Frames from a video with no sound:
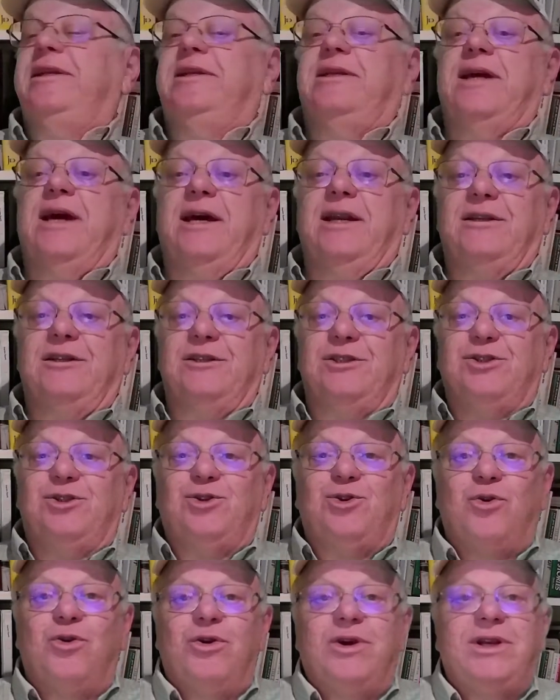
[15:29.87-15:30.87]
A
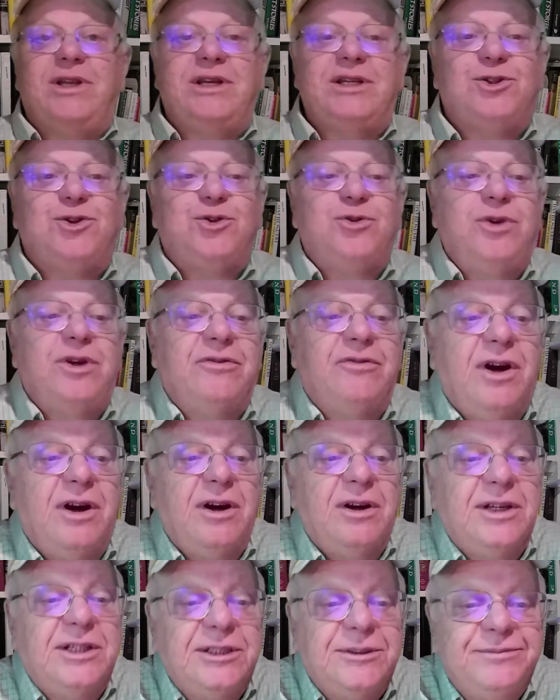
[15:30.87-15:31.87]
Storied History of
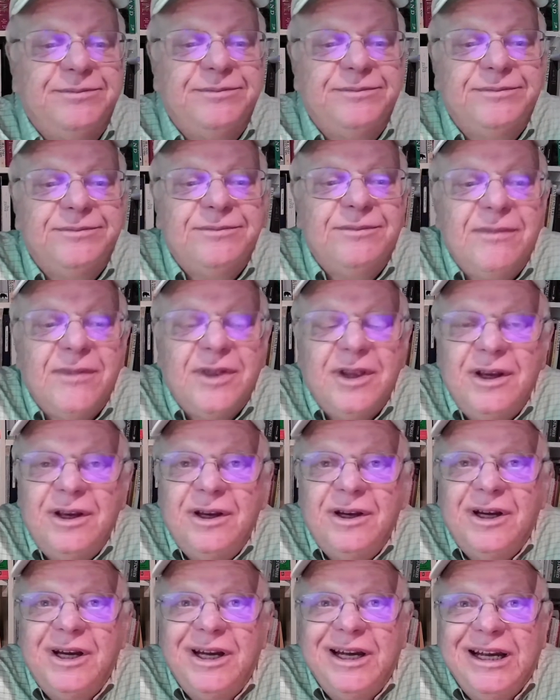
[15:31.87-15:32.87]
Ireland,
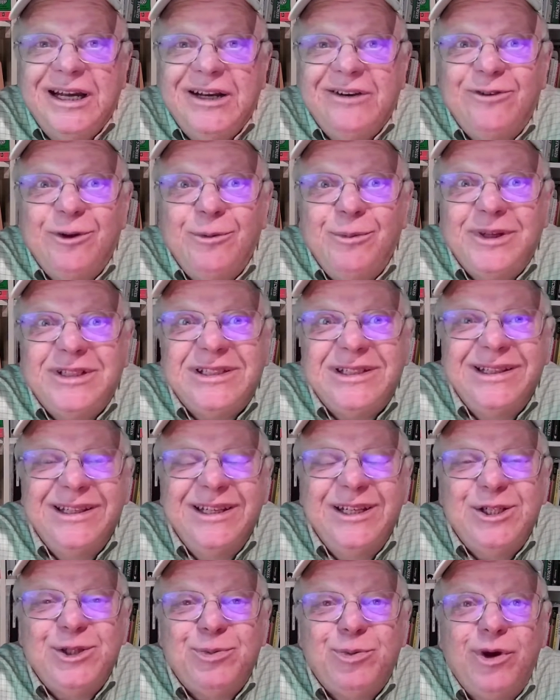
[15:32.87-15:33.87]
from its
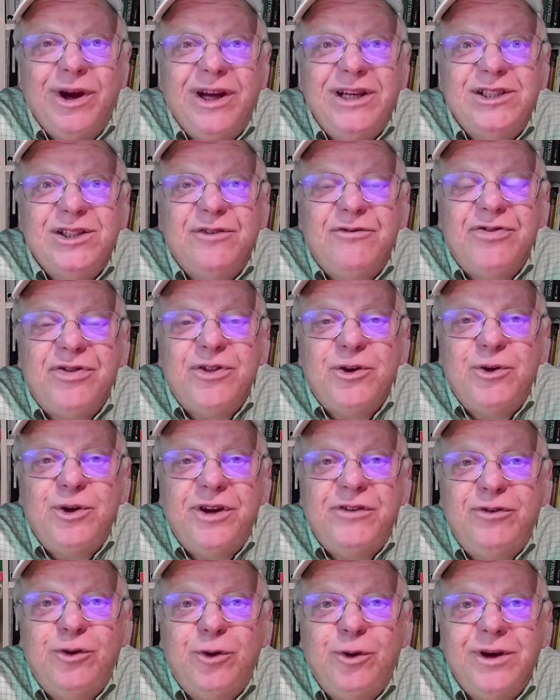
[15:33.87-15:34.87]
list price of
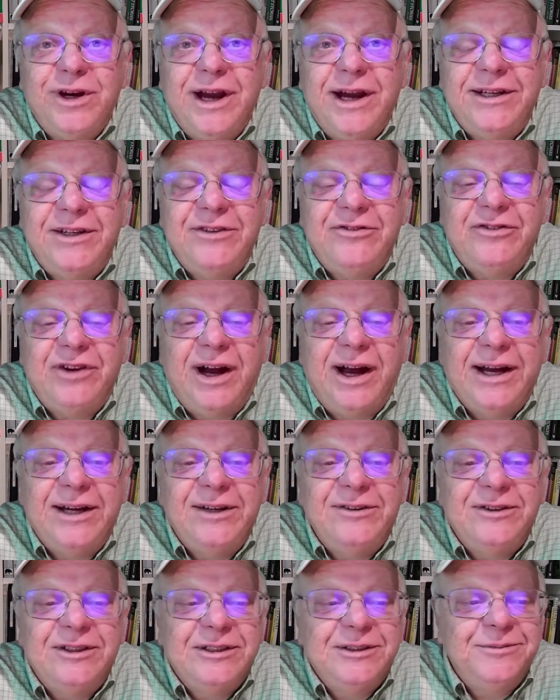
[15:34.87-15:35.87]

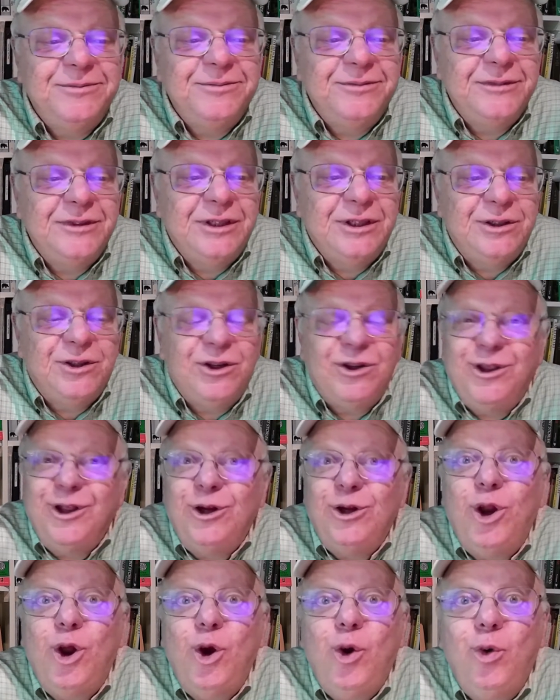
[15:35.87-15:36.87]
$34.95 to
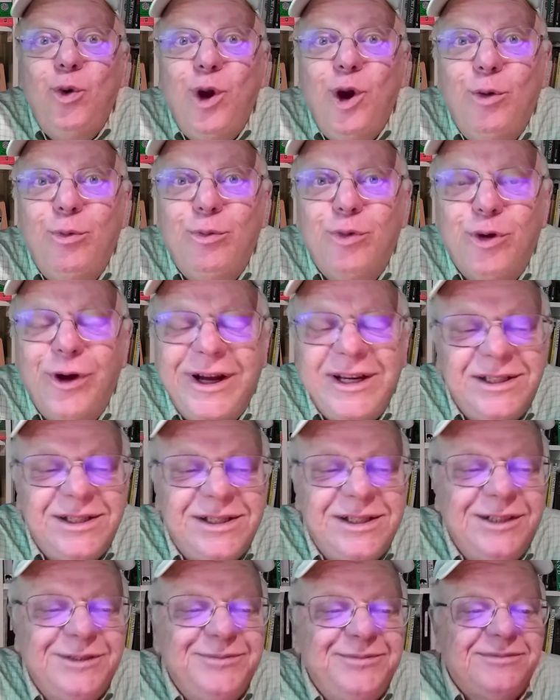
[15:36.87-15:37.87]
the low
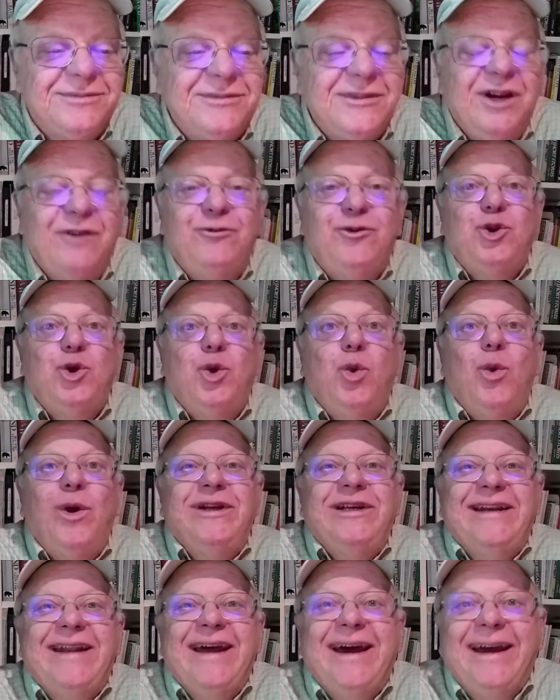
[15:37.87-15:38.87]
price of
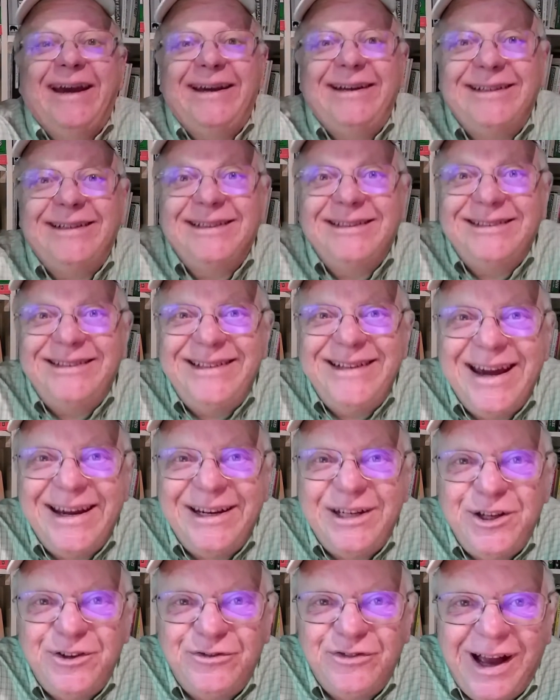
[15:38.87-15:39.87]

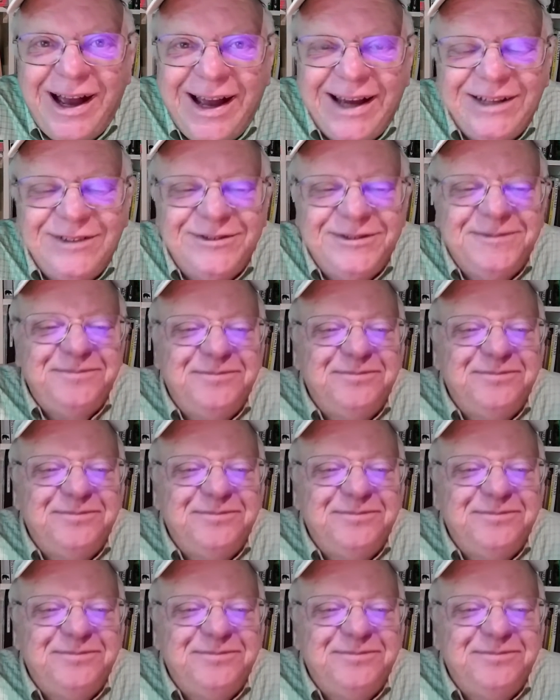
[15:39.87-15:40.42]
$29.95.